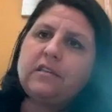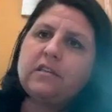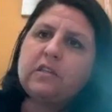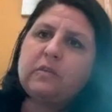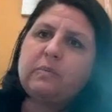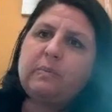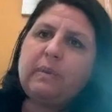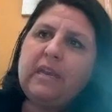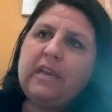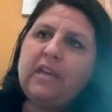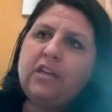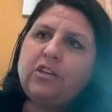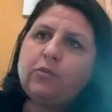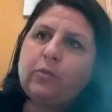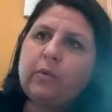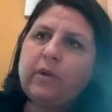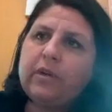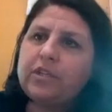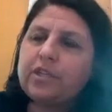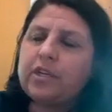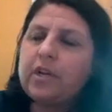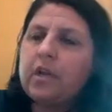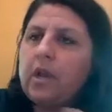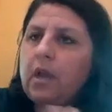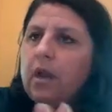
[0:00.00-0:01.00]
of speech,
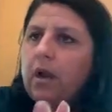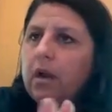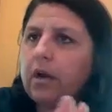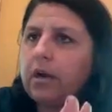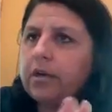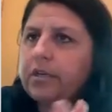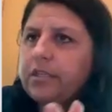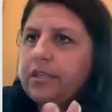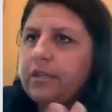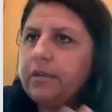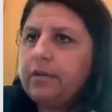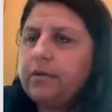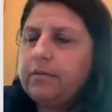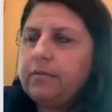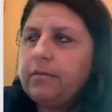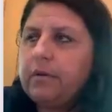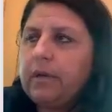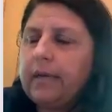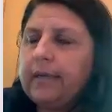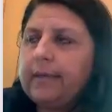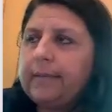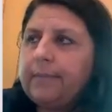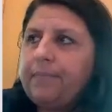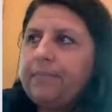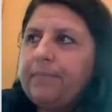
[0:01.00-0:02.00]
which our two
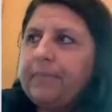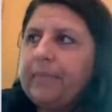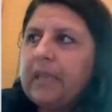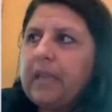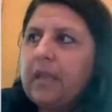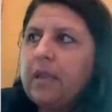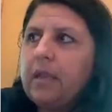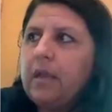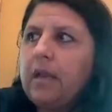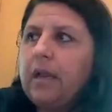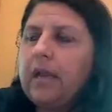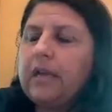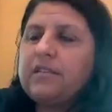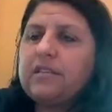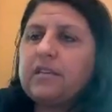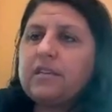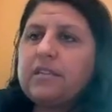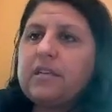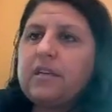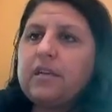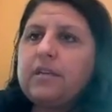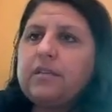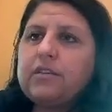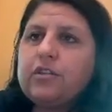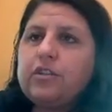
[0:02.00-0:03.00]
um,
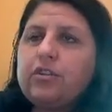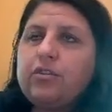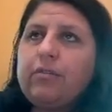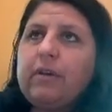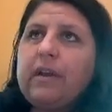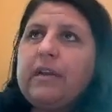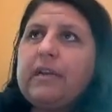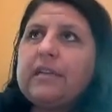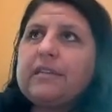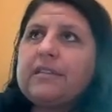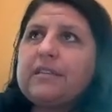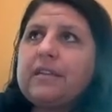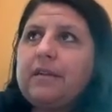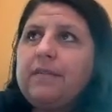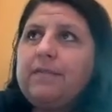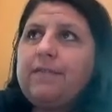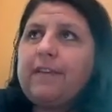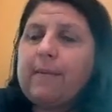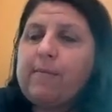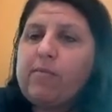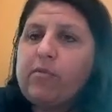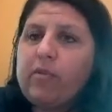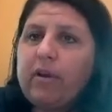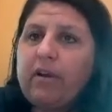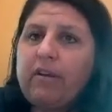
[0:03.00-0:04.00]
assistants joined us in
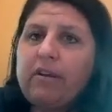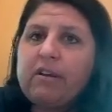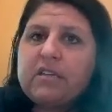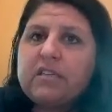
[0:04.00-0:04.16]
February.